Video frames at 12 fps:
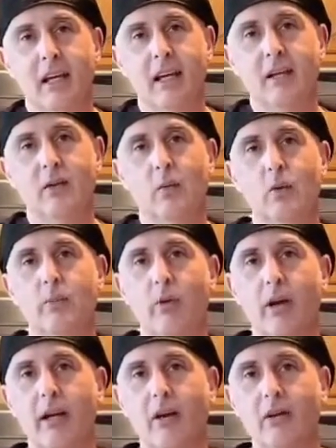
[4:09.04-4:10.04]
And we
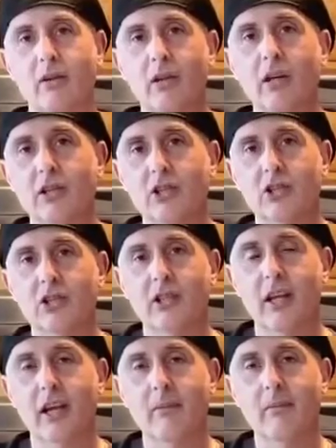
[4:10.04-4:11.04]
brought out a lunch to
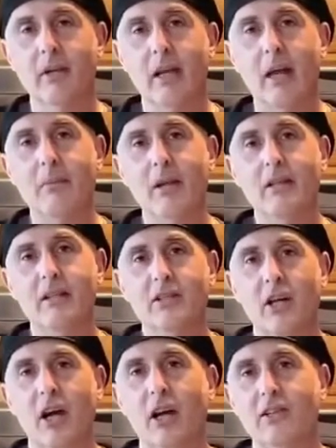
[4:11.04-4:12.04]
them. And I made
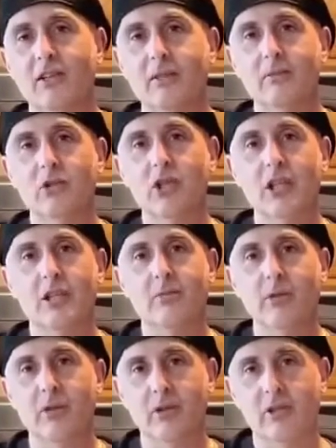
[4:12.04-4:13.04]
these awesome
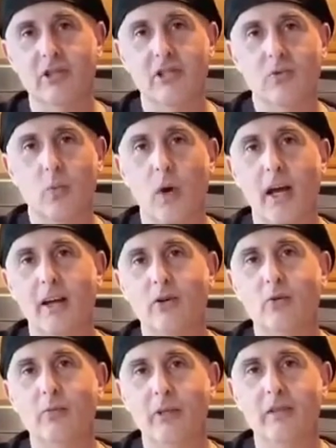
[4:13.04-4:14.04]
cheeseburgers, these
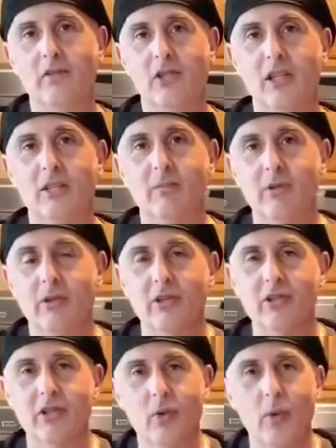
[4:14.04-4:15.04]
Wagyu beef
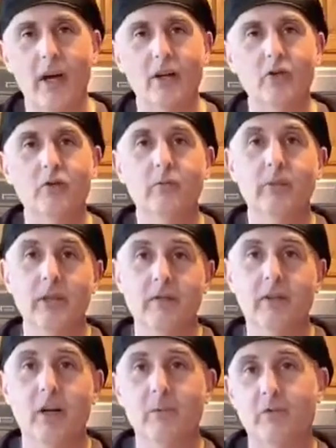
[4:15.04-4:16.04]
cheeseburgers. And the Wagyu
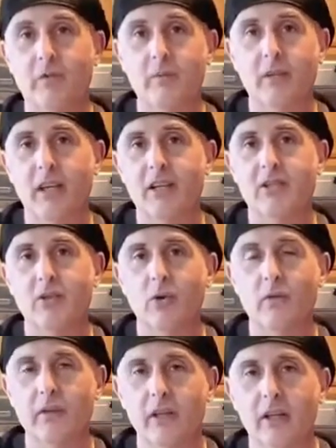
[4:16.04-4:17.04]
beef comes from
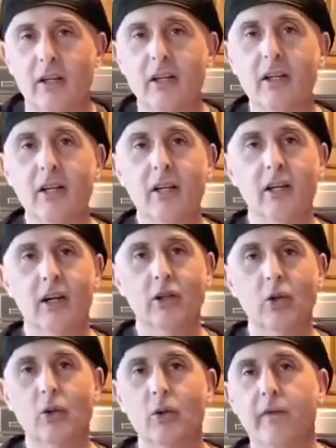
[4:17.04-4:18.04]
Cazenovia, a
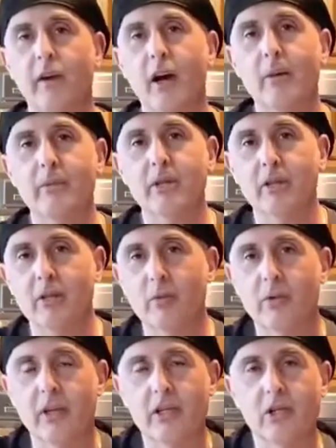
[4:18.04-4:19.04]
local farm here
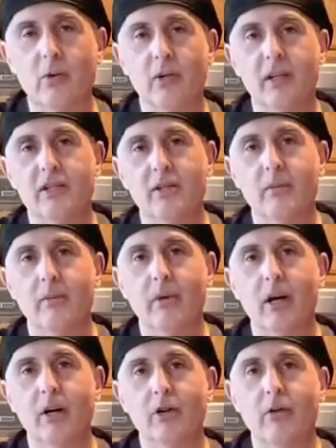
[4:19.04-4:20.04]
where they donate some
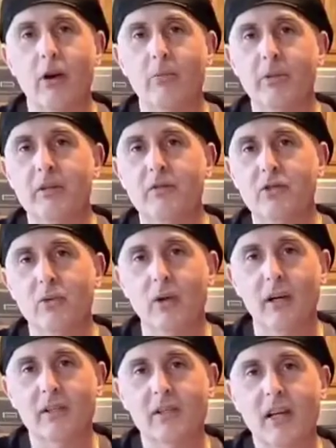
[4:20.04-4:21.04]
ground beef to
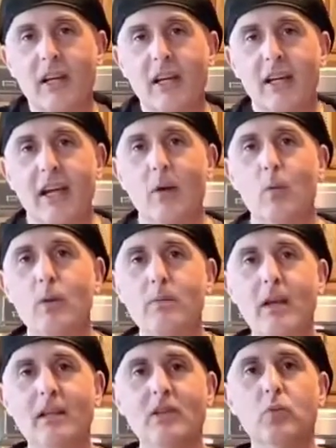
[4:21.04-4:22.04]
us. And we
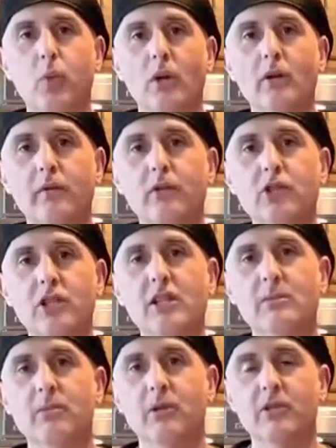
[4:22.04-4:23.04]
made these wonderful
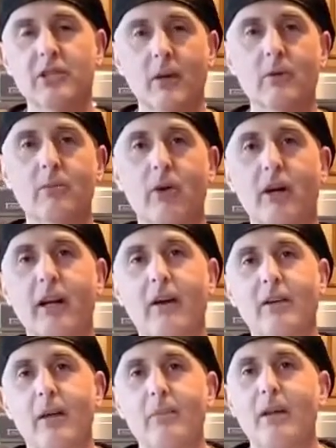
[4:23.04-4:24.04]
cheeseburgers that we brought
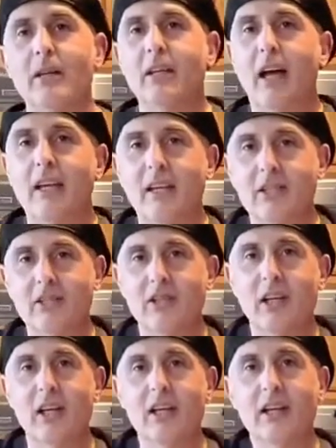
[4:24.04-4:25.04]
out. And I met a guy
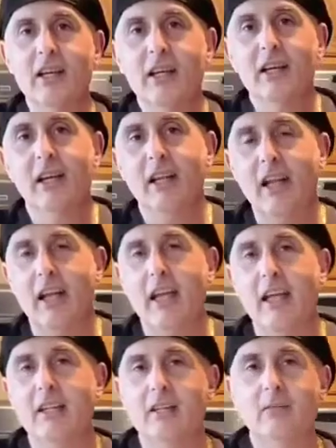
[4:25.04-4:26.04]
yesterday, and I
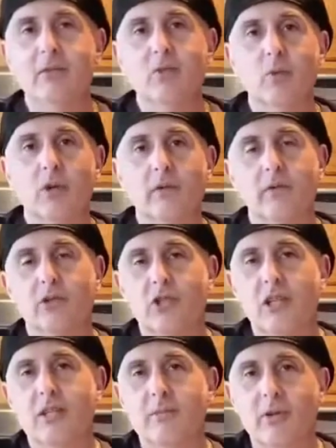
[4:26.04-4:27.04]
handed him this wonderful
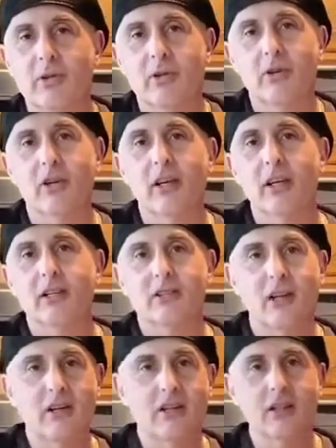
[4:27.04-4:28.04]
cheeseburger, and it
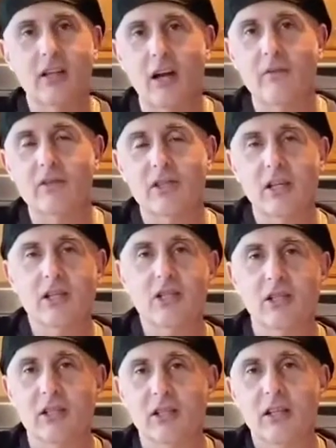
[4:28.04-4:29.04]
started a
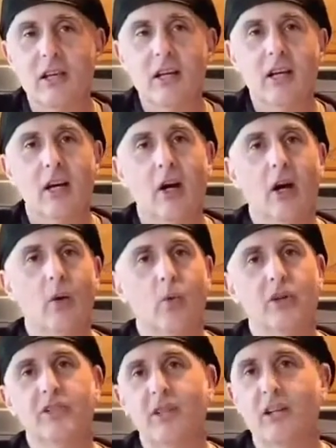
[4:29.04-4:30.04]
conversation
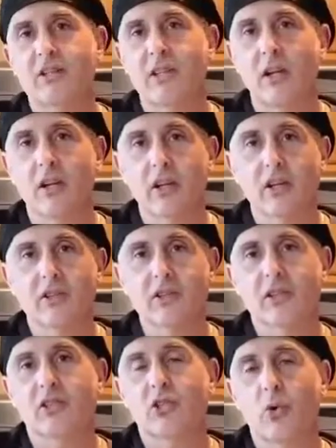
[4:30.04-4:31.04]
where he starts telling
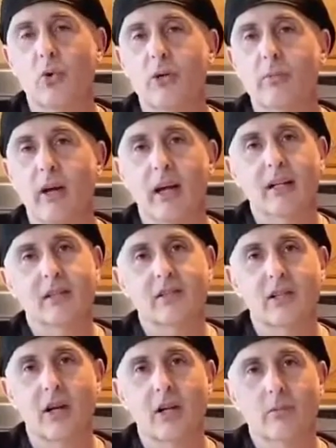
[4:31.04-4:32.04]
us his story behind
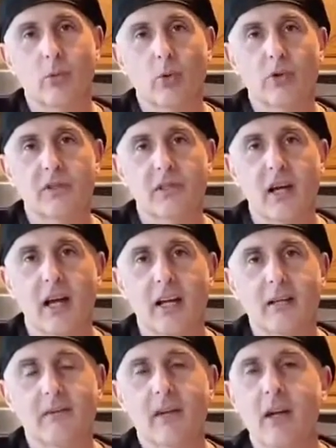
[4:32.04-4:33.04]
his cardboard sign.
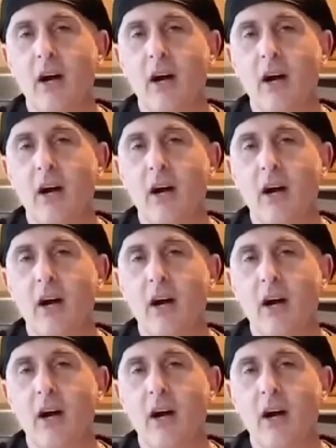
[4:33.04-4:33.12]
